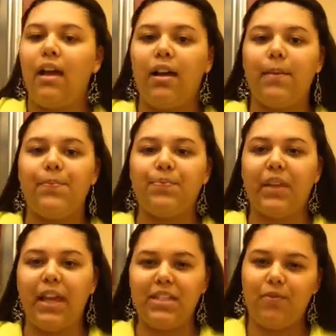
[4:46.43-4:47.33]

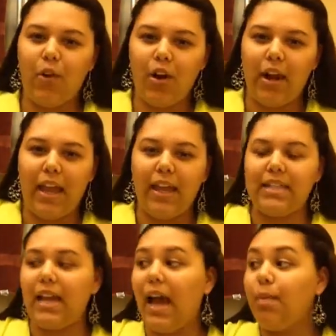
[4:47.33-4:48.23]
As far
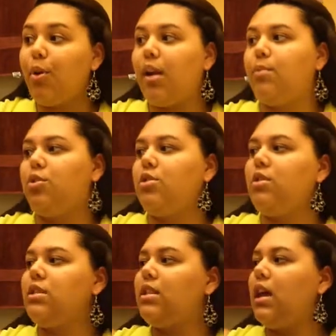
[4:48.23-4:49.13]
as eye
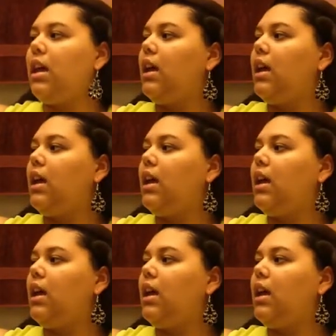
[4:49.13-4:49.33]
primers,